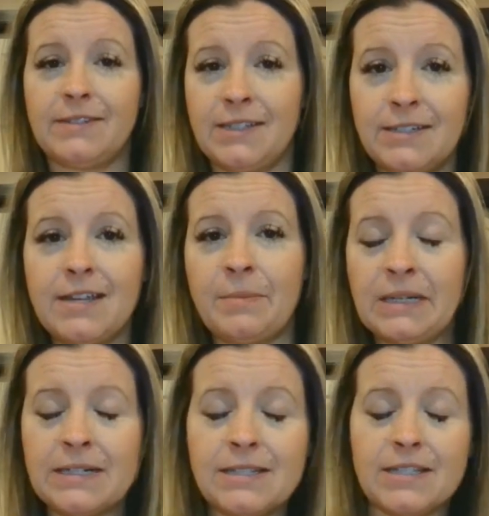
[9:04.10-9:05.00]
the
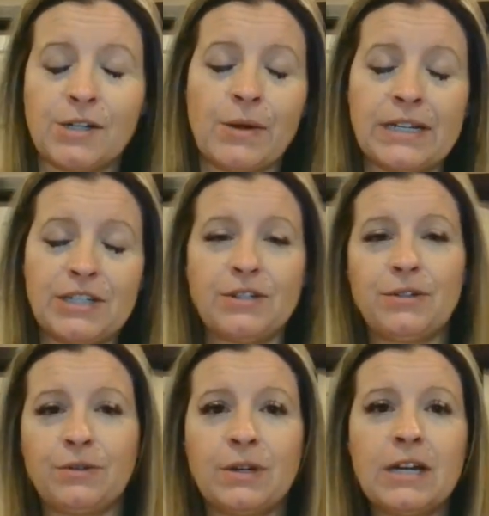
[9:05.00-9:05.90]
yumminess they're going
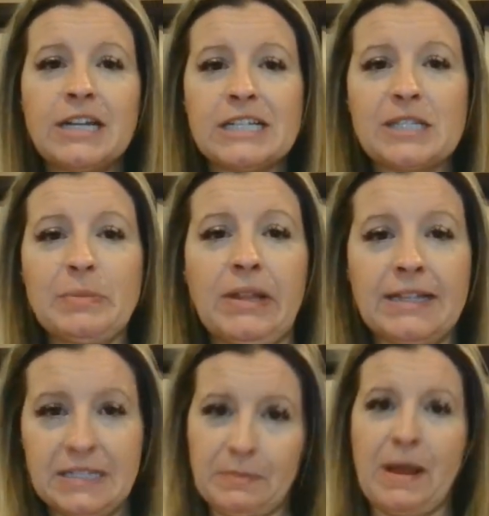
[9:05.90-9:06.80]
to spill
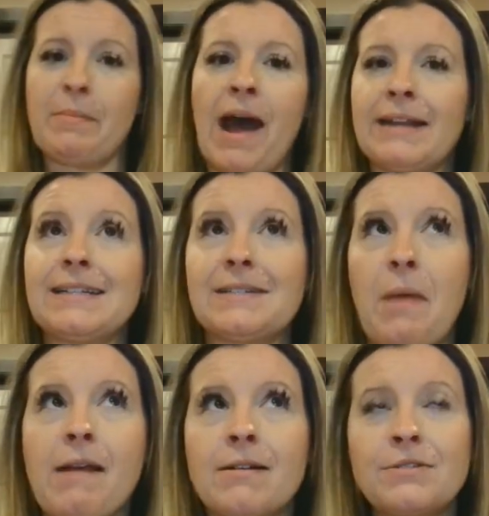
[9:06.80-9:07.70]
into my body
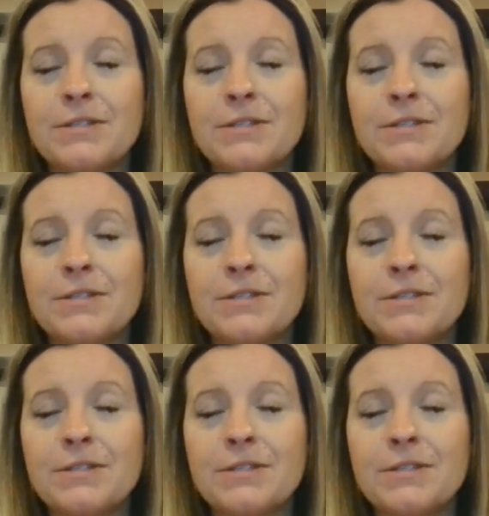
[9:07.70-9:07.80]
tomorrow.